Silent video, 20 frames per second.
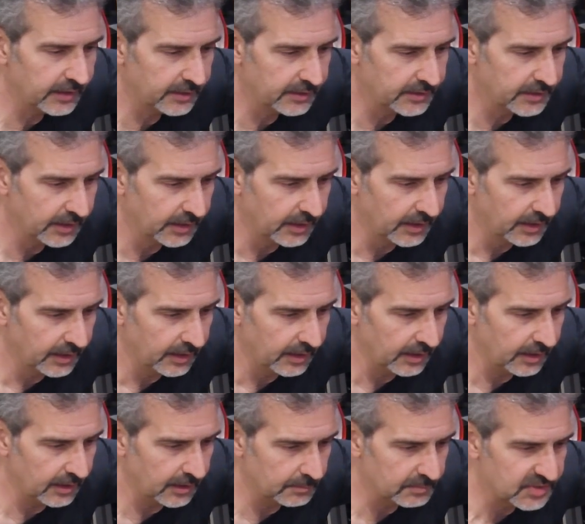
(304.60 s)
and
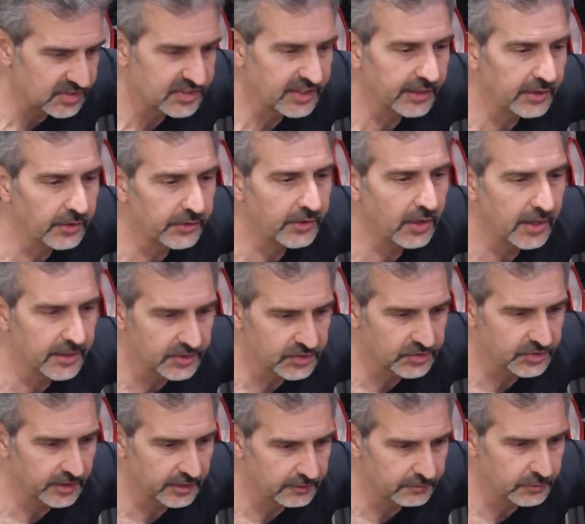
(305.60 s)
settled on a
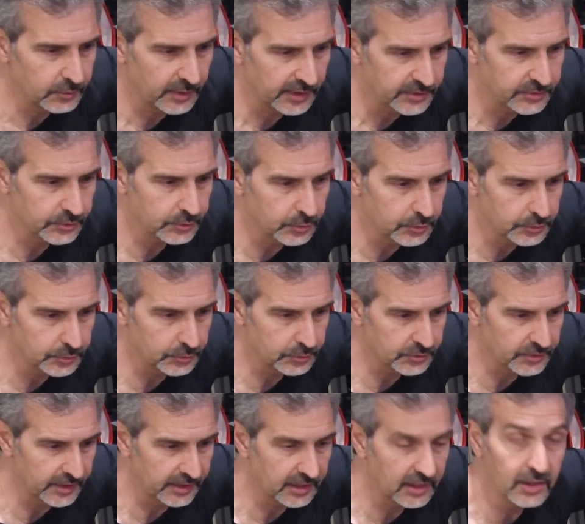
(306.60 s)
set of
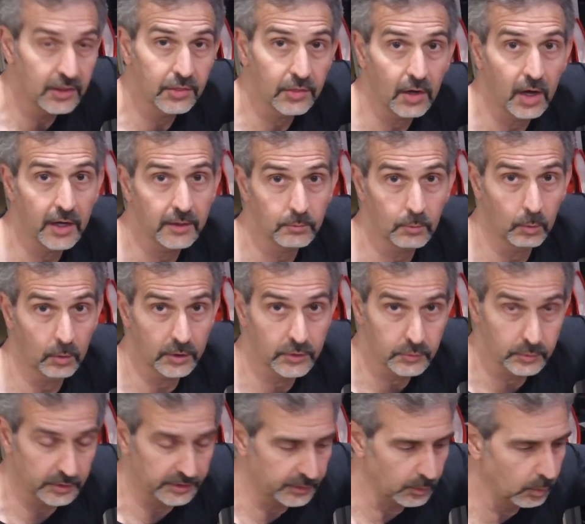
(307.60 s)
transducers that he thought
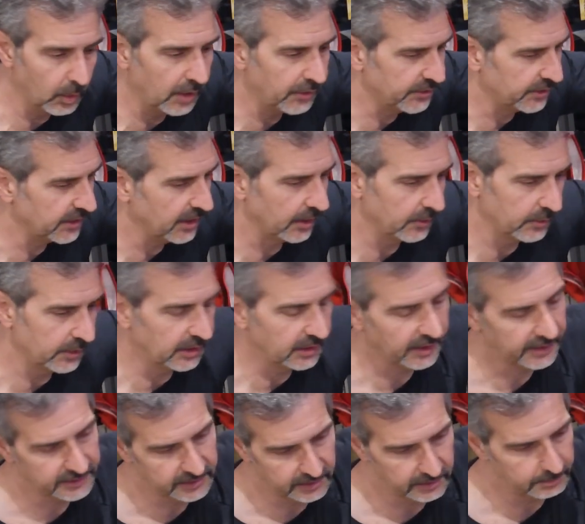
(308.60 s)
worked really well together. He
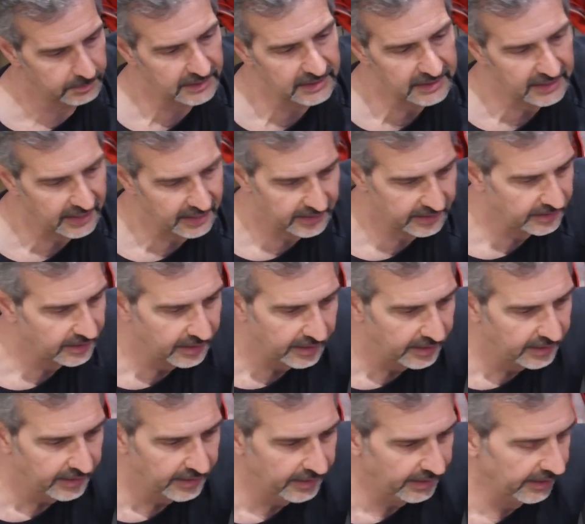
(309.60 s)
liked the BK
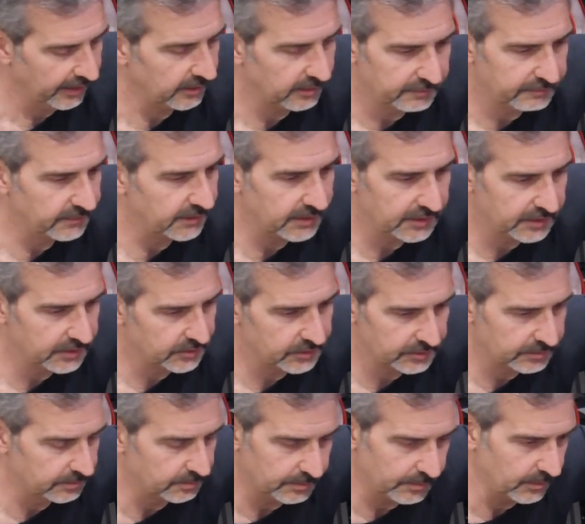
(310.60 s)
LFEs
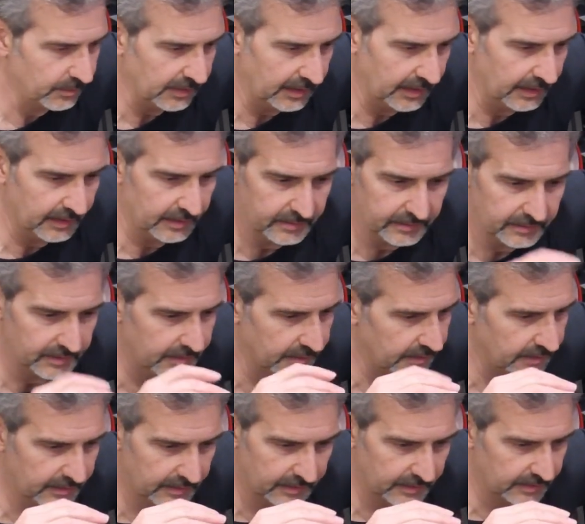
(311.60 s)
and
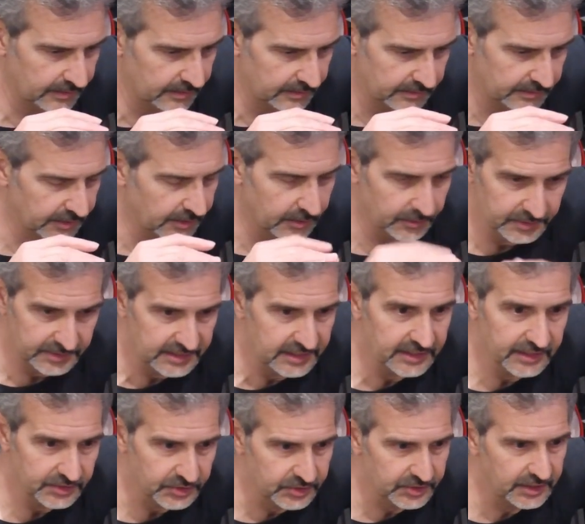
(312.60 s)
the the
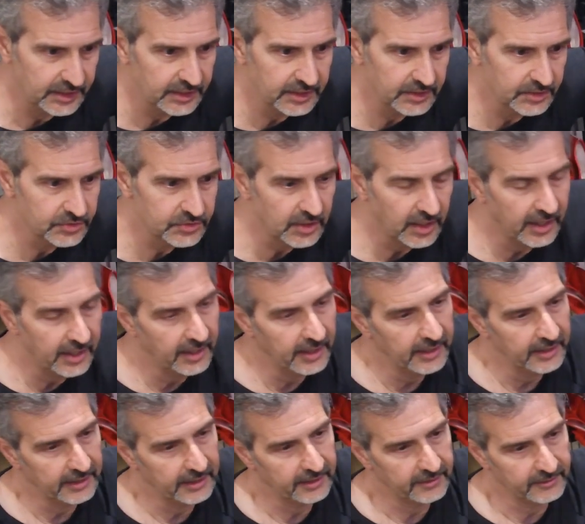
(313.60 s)
TSTs,
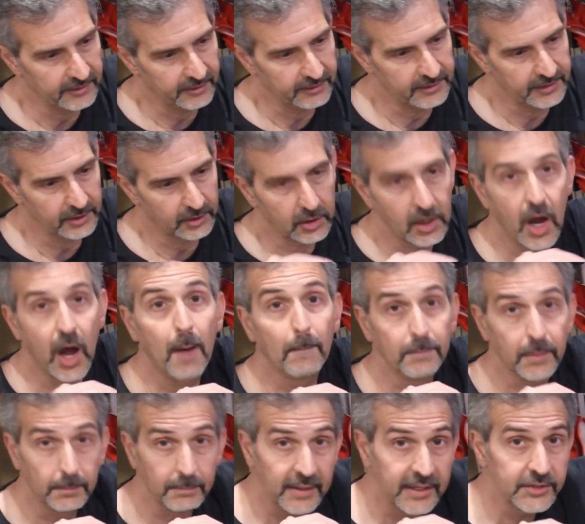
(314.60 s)
and they're
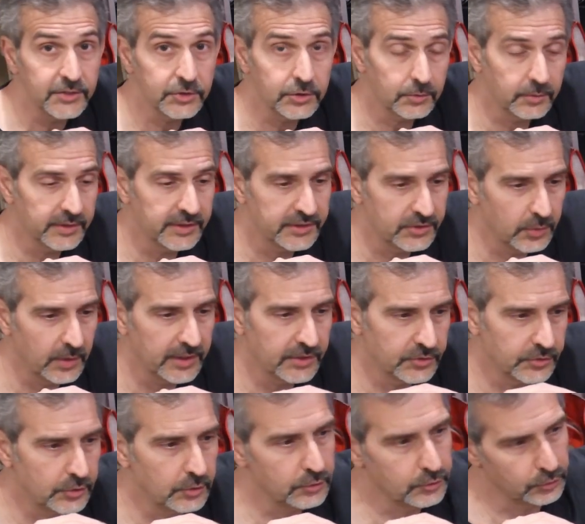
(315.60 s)
complementary
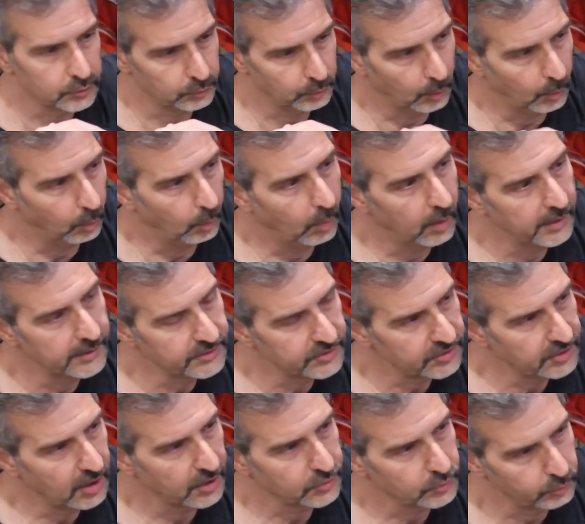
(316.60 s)
transducers where one
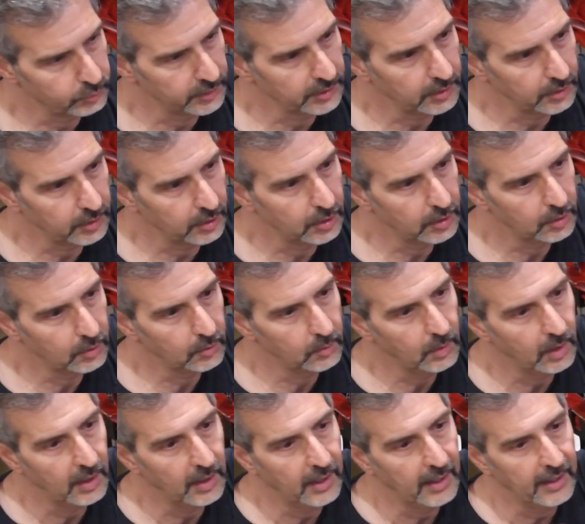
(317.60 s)
starts real
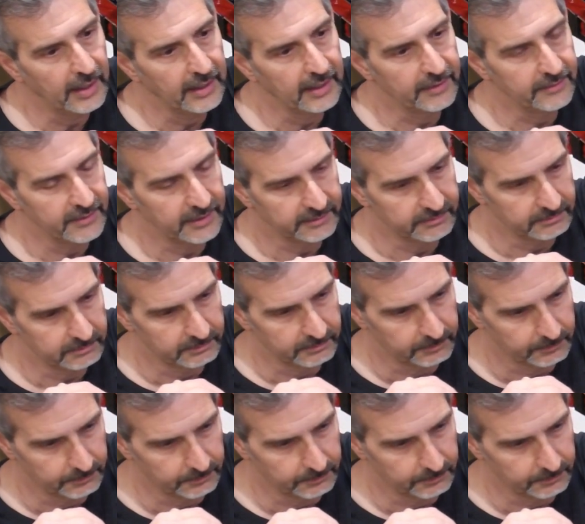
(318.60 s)
low and then